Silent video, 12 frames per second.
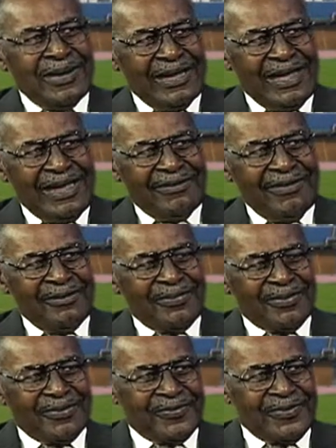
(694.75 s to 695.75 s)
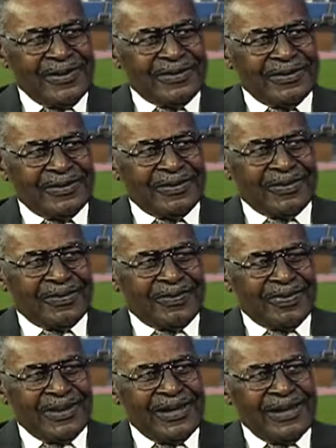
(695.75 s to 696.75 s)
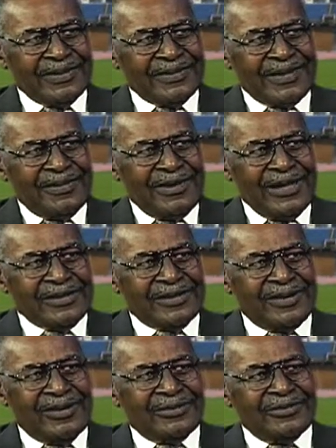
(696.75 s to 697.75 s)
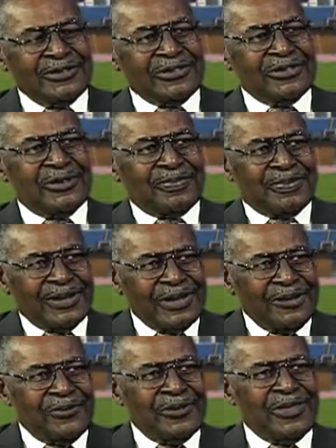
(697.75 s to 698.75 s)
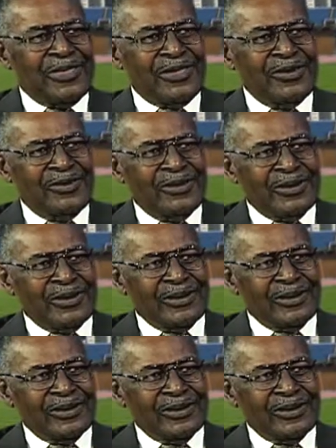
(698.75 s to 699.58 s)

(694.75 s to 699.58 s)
have any professional players come out and talk with you or play with you? Or?